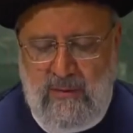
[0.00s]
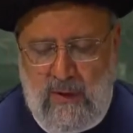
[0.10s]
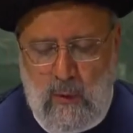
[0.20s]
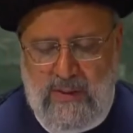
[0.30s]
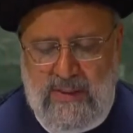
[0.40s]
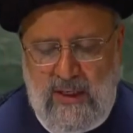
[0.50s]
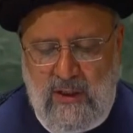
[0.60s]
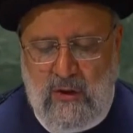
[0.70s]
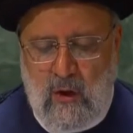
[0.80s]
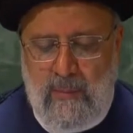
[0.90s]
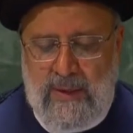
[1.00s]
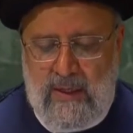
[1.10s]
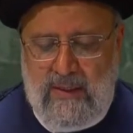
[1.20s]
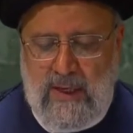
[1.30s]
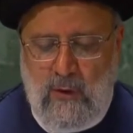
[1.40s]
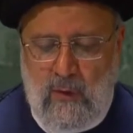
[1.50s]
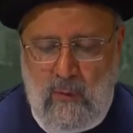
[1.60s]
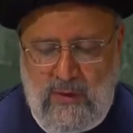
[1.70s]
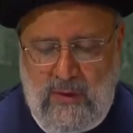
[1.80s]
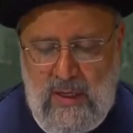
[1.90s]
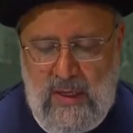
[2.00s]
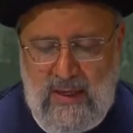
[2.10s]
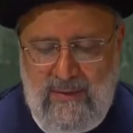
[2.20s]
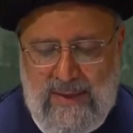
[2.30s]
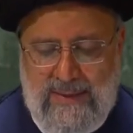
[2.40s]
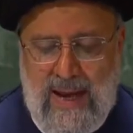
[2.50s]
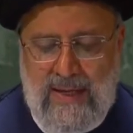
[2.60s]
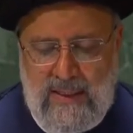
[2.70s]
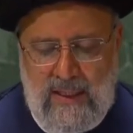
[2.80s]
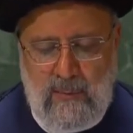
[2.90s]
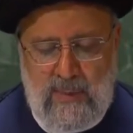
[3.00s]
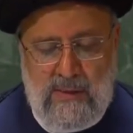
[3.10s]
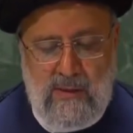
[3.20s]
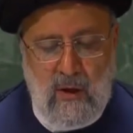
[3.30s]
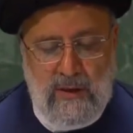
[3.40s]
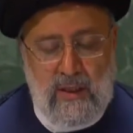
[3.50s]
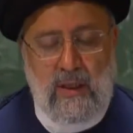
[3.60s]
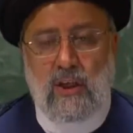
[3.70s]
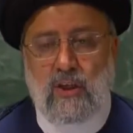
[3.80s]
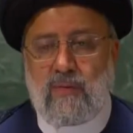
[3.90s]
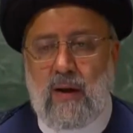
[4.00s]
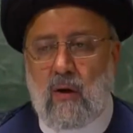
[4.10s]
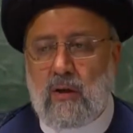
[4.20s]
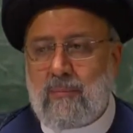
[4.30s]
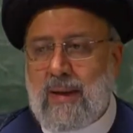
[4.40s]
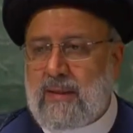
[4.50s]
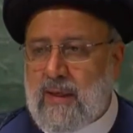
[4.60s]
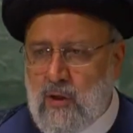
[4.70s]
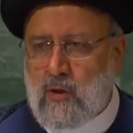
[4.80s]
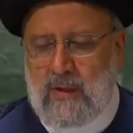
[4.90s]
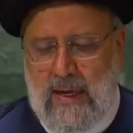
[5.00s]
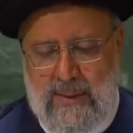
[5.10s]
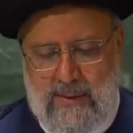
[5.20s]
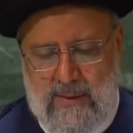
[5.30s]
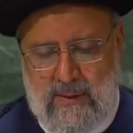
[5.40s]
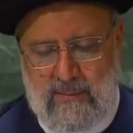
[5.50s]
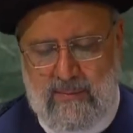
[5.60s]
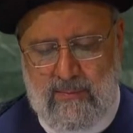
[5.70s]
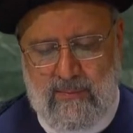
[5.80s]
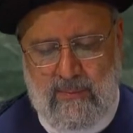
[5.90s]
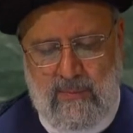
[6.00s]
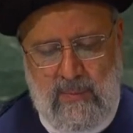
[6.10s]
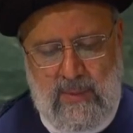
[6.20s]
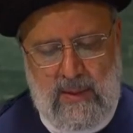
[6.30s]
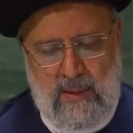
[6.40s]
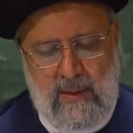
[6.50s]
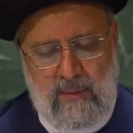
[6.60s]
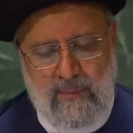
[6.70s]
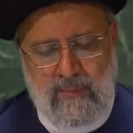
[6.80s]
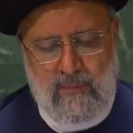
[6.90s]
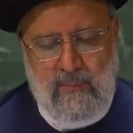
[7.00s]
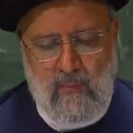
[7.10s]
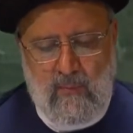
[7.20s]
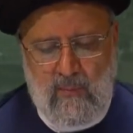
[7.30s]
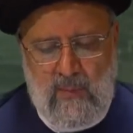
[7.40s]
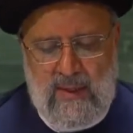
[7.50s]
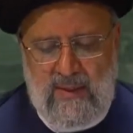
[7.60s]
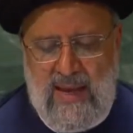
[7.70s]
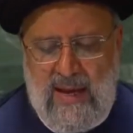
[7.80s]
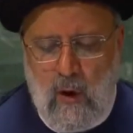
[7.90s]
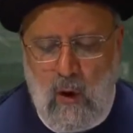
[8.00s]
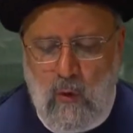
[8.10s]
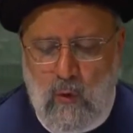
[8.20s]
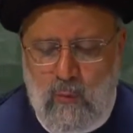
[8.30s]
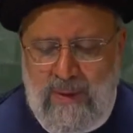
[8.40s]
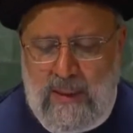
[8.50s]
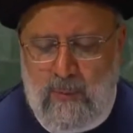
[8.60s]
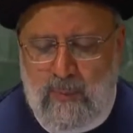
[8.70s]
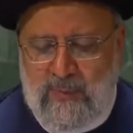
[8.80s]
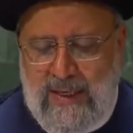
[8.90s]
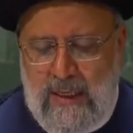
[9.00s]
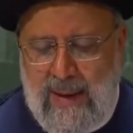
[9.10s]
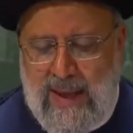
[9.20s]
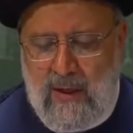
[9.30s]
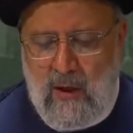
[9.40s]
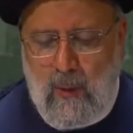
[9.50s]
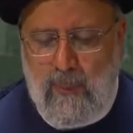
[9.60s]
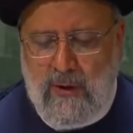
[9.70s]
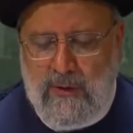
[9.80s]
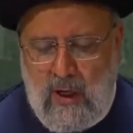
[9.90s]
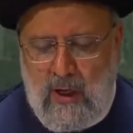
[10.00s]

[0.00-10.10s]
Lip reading: And the lack of formulation of a proper Palestinian government with its rightful capital in Jerusalem has been